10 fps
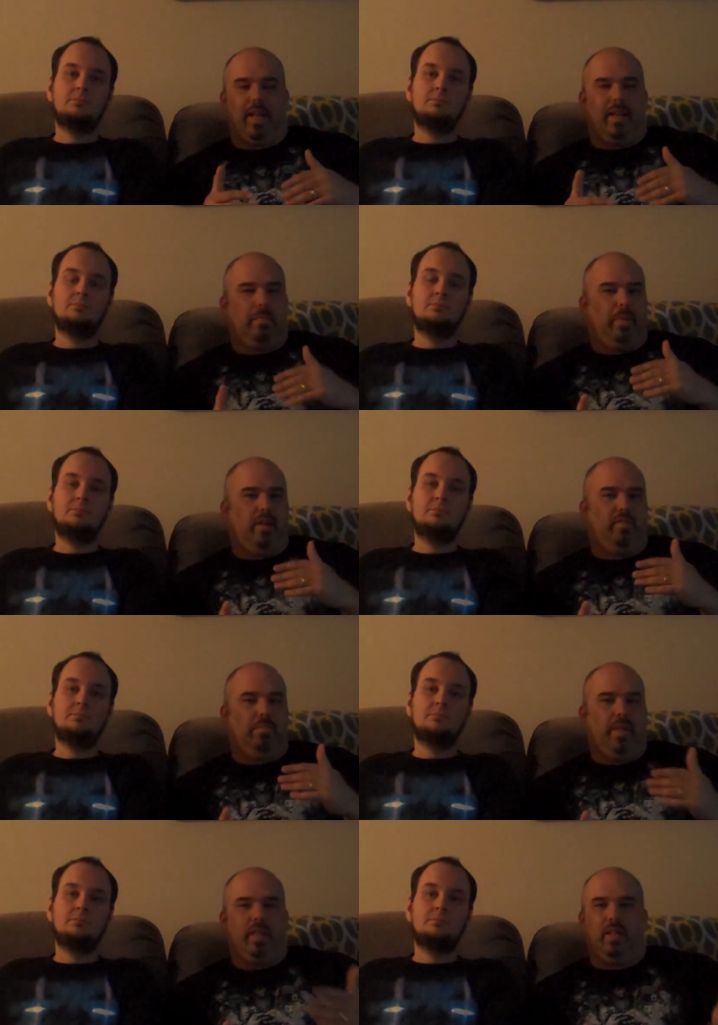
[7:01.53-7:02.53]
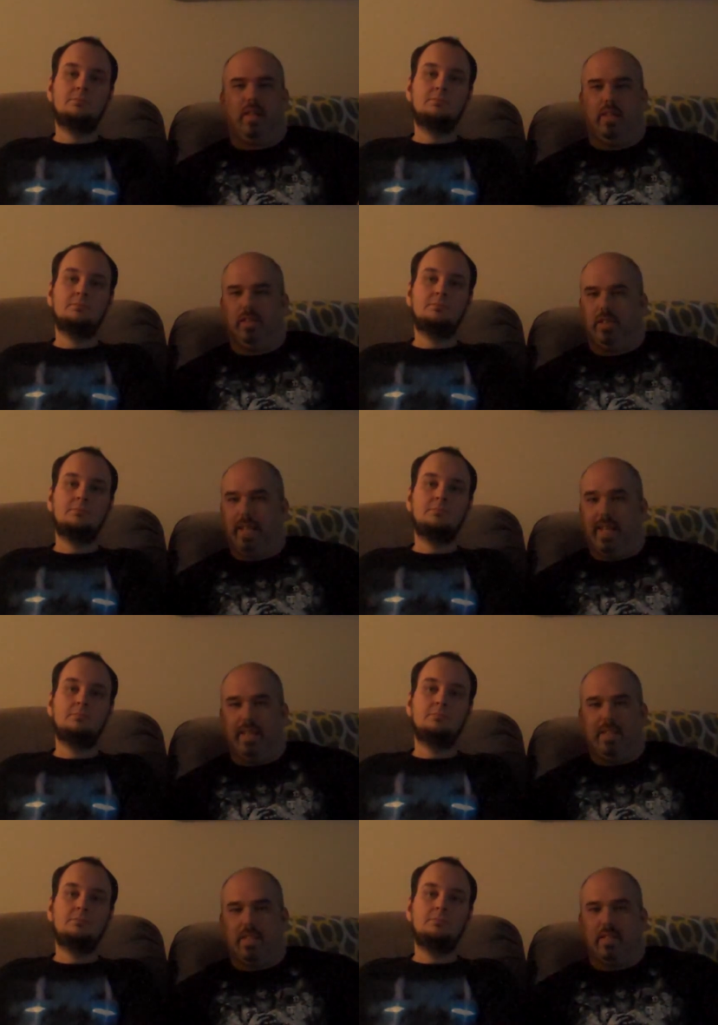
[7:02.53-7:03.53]
Speaker 1: got above mid-card
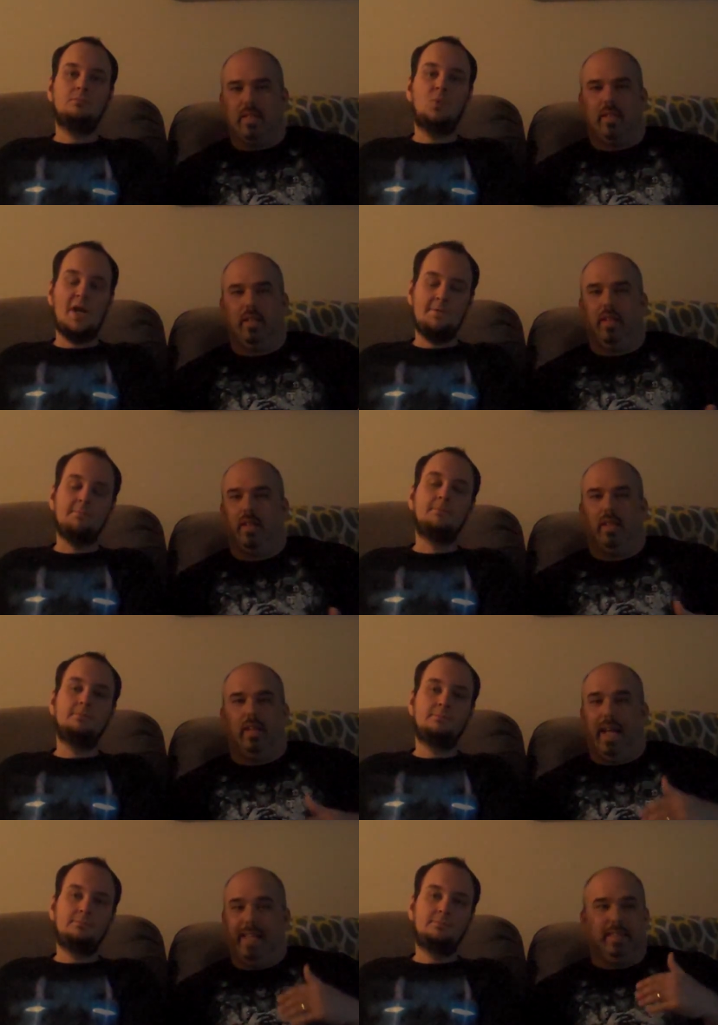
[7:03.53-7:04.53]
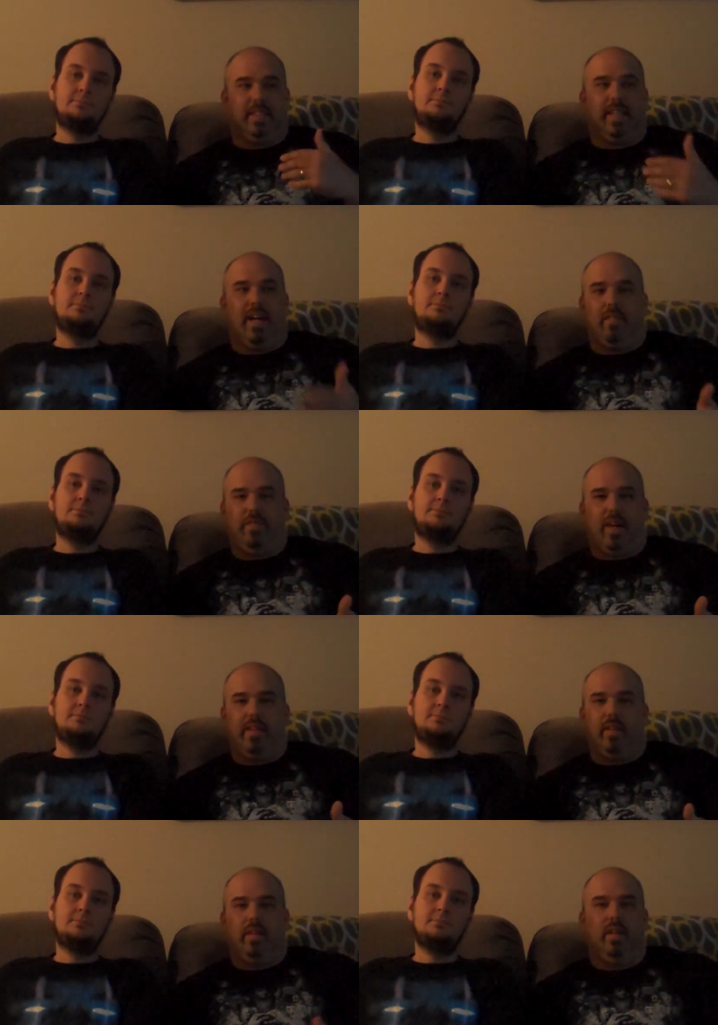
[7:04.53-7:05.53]
status right. as the
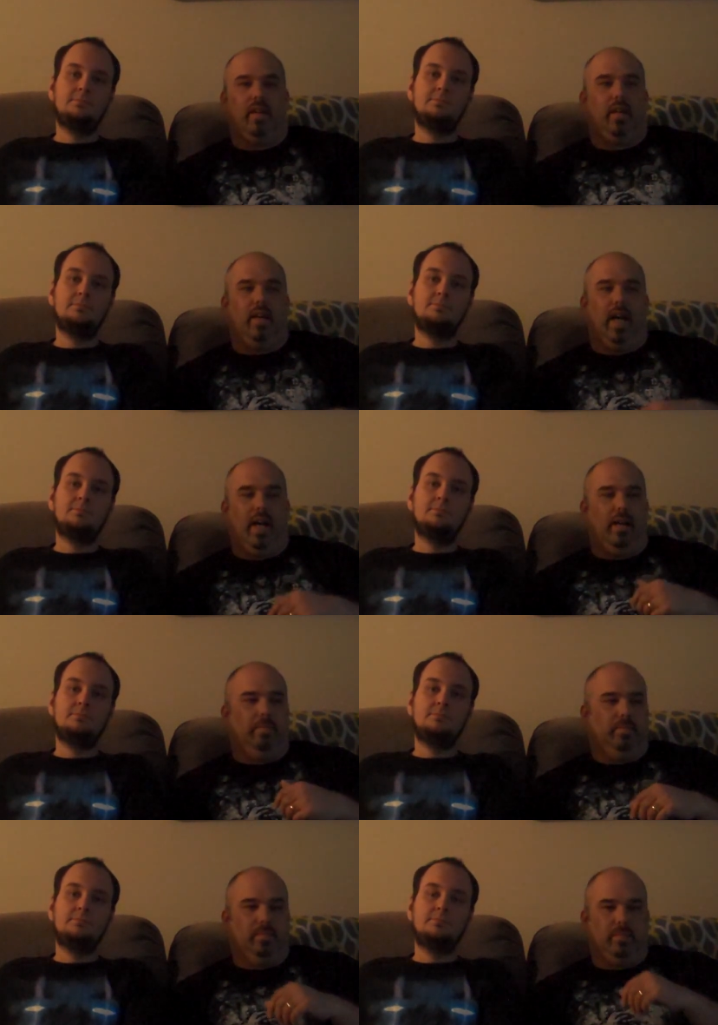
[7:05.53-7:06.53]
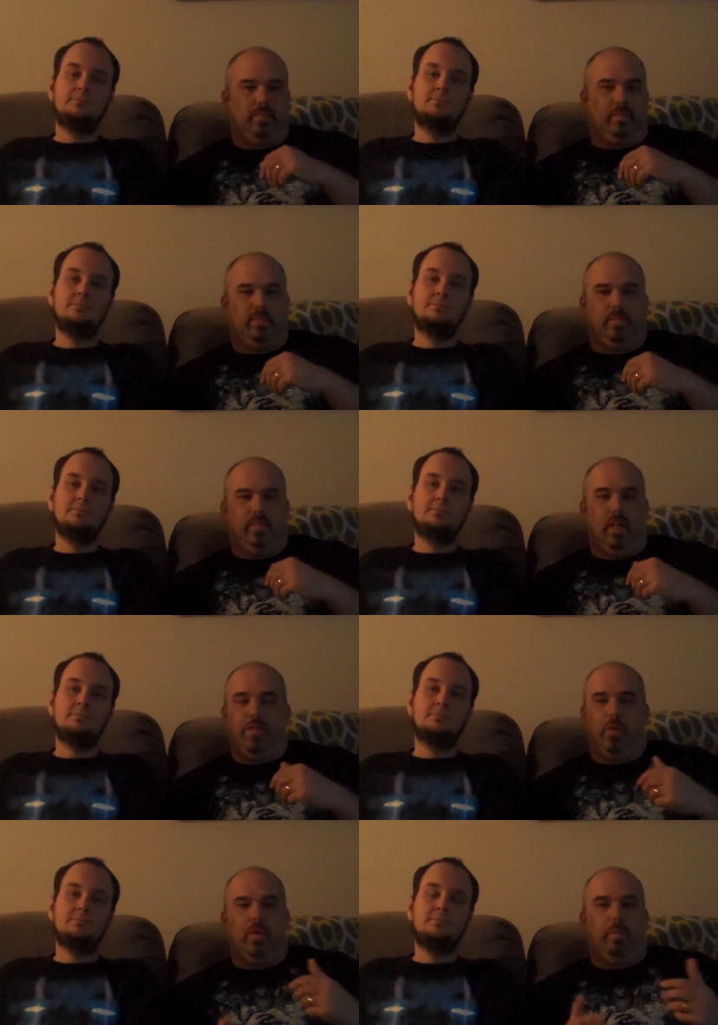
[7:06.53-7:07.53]
Godfather. Um,
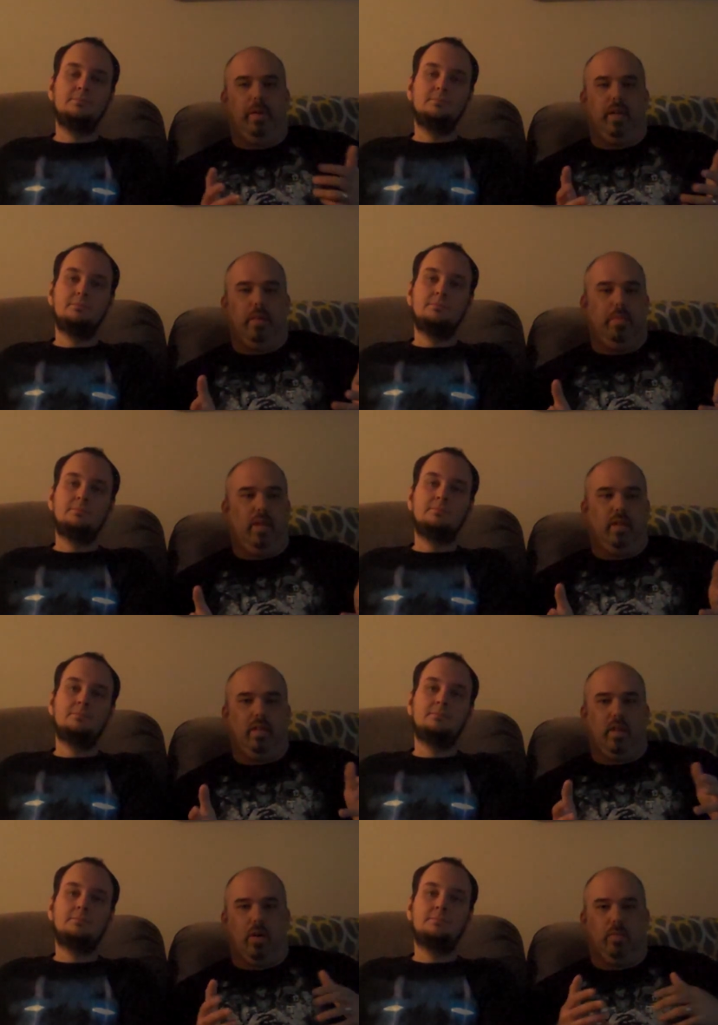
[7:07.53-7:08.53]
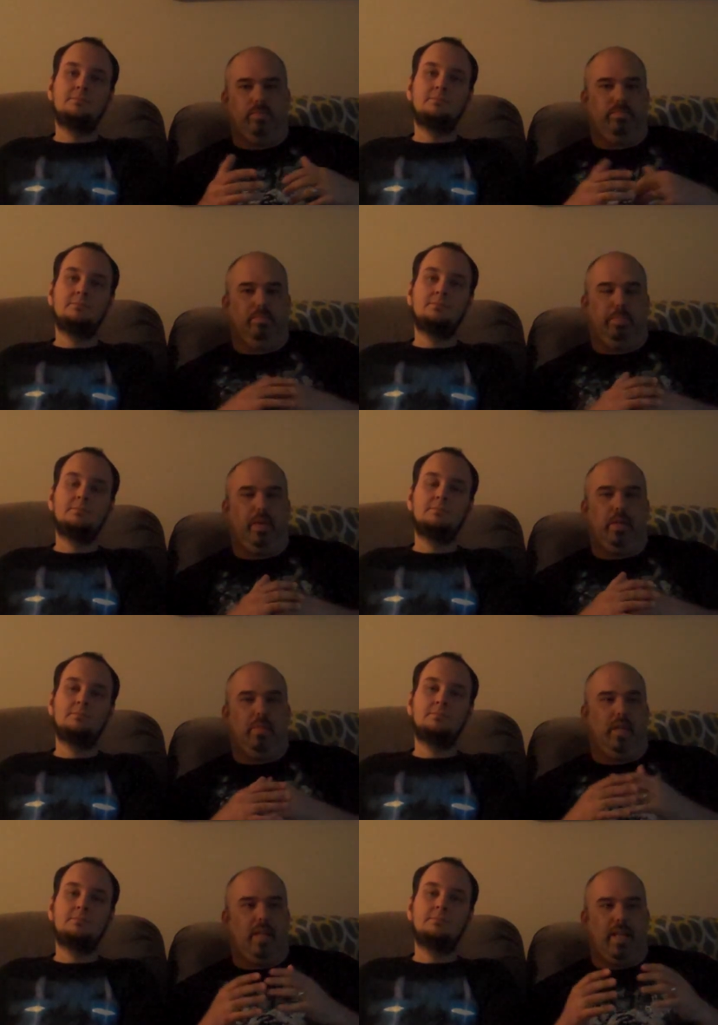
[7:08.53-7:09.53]
if you want to put him in, you know, put
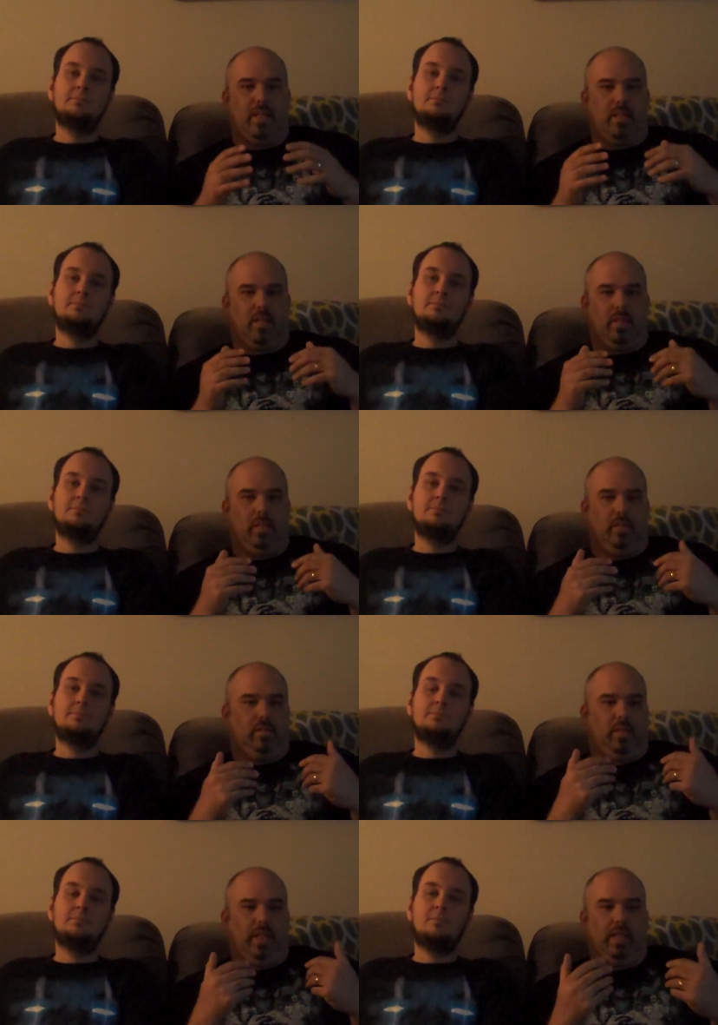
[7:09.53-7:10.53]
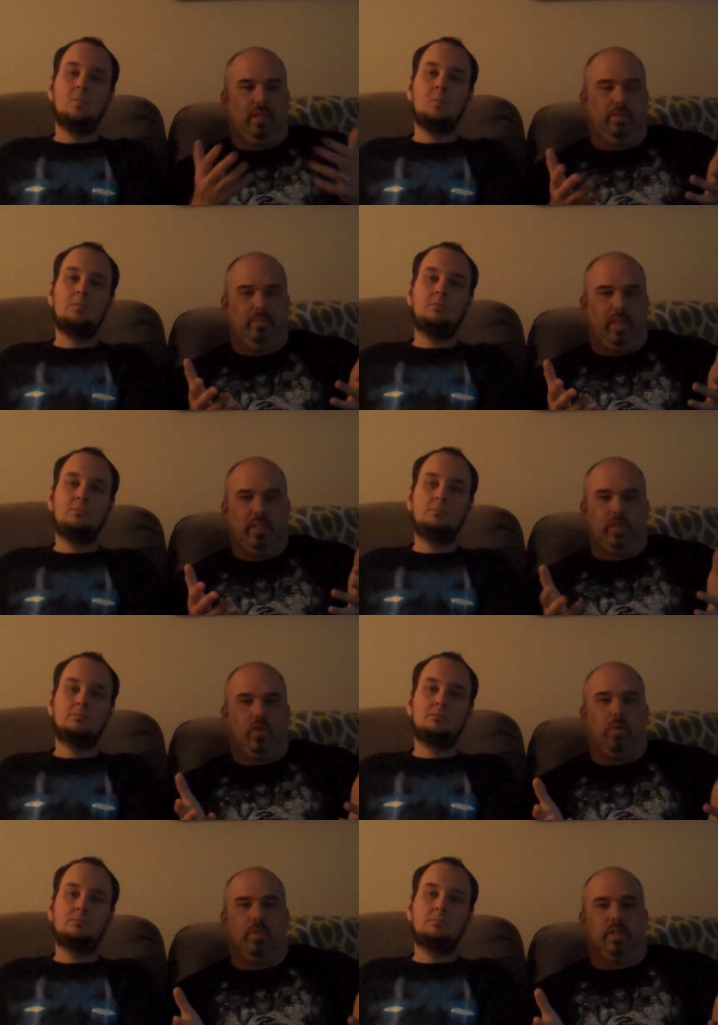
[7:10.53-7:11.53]
him in as him, his
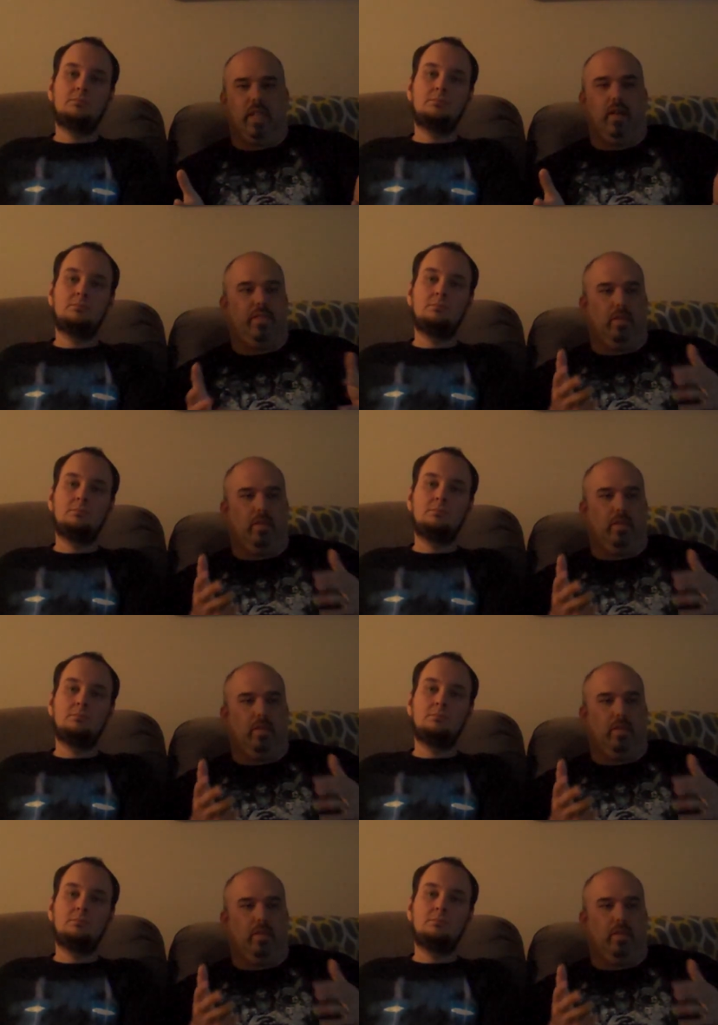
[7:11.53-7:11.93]
normal self.